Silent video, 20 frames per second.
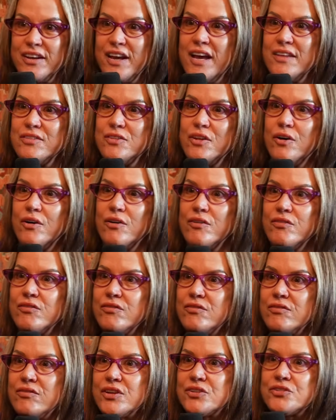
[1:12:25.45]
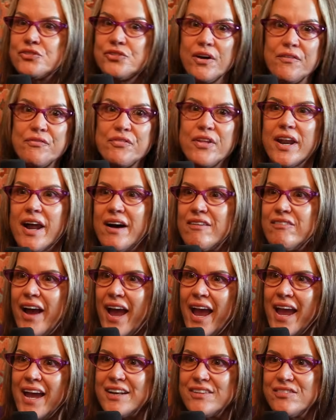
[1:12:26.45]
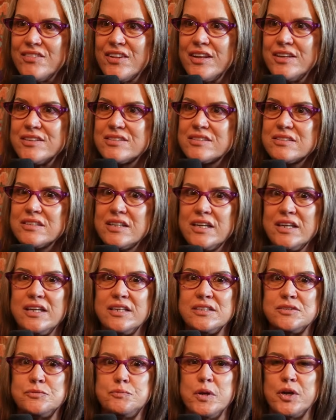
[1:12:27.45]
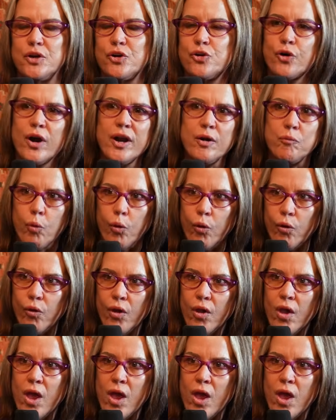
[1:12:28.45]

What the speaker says: and the stuff that I've had in this, has been incredible.